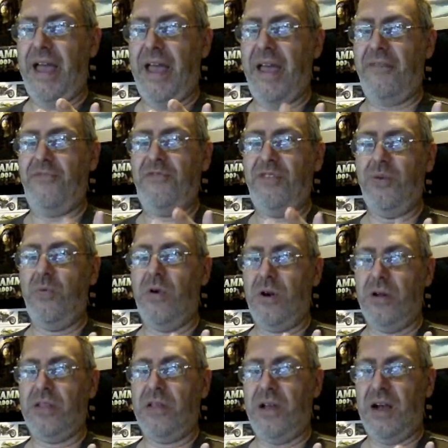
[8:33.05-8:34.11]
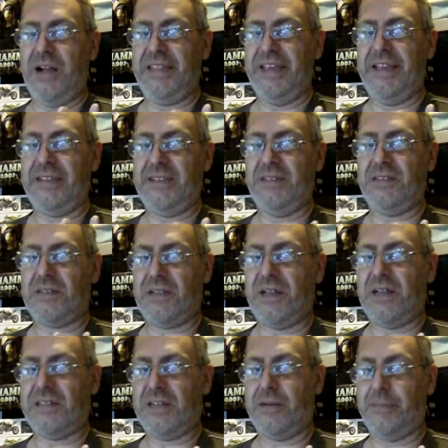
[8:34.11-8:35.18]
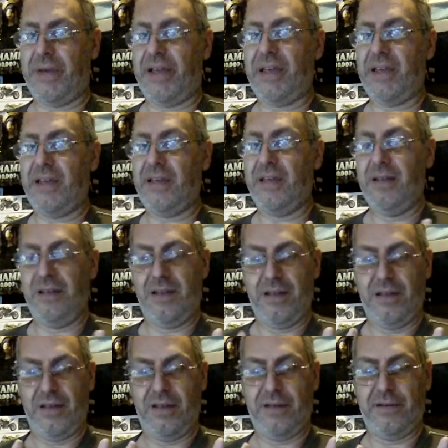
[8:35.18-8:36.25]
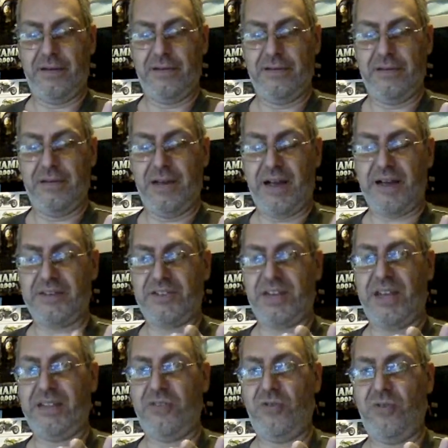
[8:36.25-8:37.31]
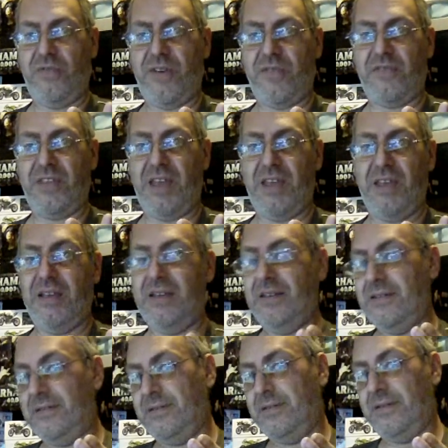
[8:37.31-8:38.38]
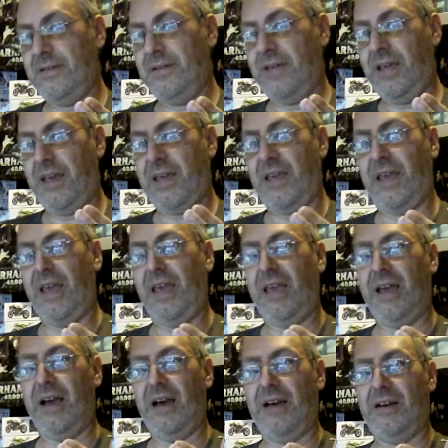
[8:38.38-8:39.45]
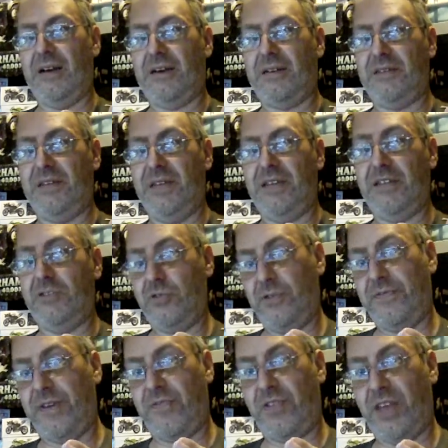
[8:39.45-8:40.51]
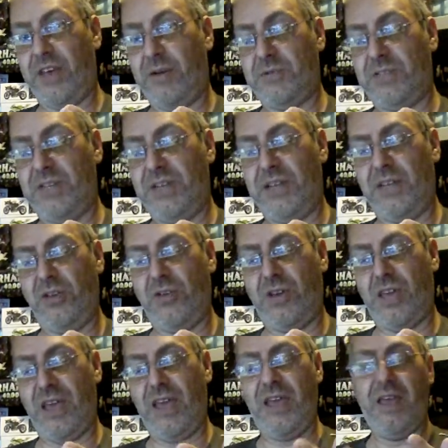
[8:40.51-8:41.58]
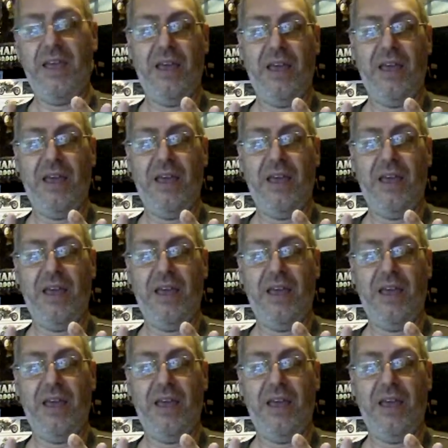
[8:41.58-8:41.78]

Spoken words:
if you want an 80s classic bike, RZ250 aka RD250LC in the UK,